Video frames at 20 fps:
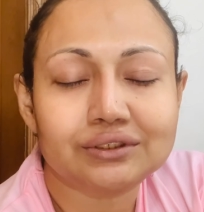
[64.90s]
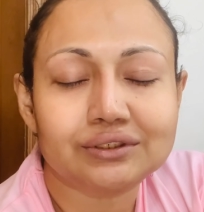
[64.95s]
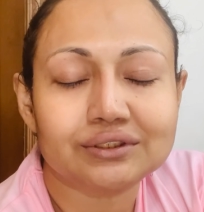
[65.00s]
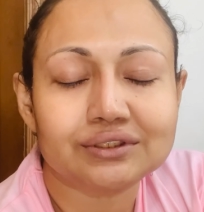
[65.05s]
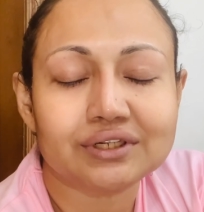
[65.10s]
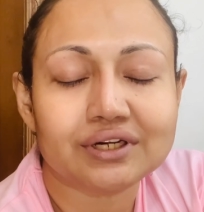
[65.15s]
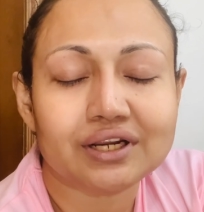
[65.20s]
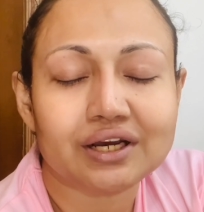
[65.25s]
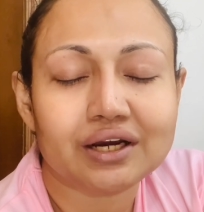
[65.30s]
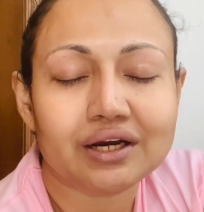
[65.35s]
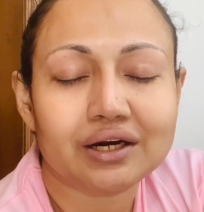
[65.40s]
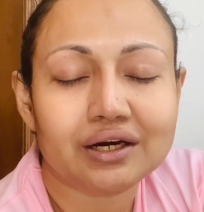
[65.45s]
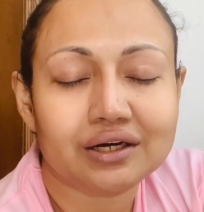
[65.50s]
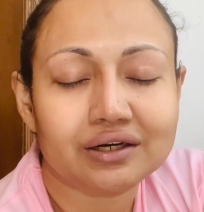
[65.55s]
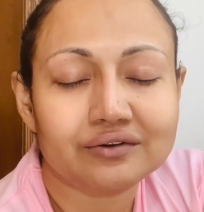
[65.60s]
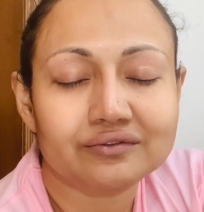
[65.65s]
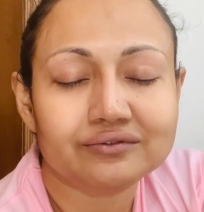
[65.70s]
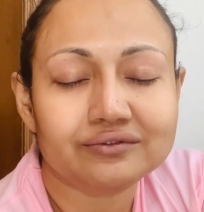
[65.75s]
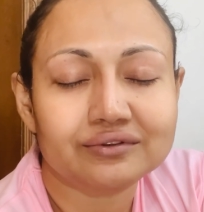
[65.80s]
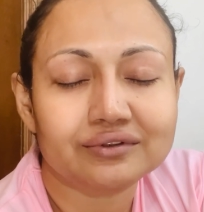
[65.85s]
that I
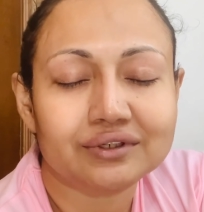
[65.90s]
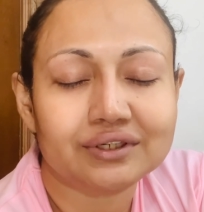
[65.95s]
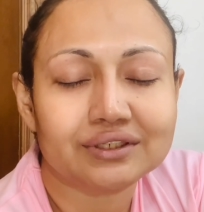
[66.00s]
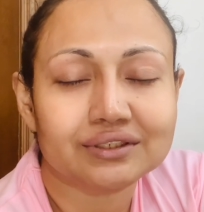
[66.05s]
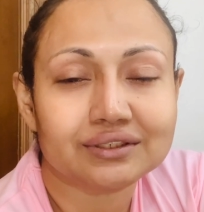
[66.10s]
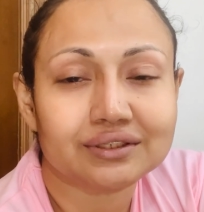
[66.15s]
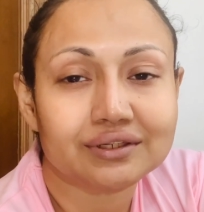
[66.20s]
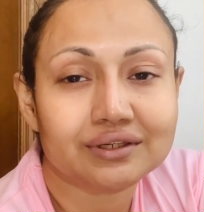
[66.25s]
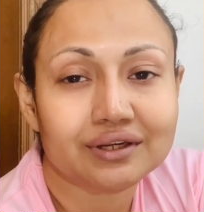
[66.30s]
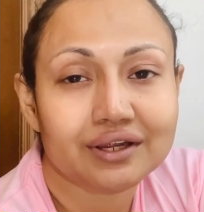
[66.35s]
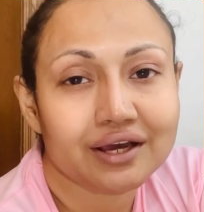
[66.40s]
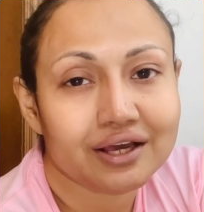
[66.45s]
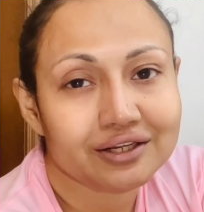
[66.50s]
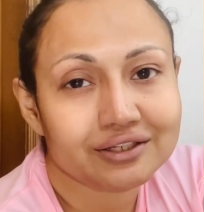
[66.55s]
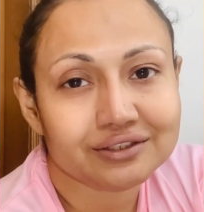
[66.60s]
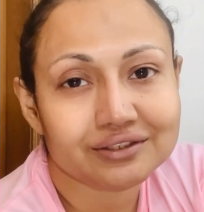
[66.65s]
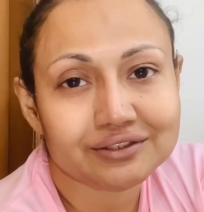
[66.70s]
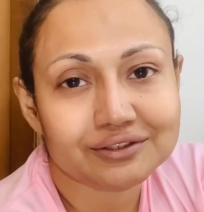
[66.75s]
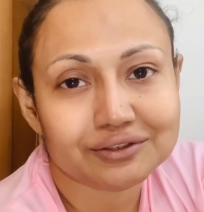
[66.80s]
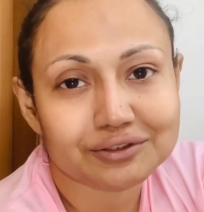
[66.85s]
have as an
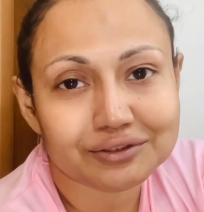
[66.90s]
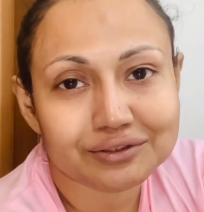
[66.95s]
elder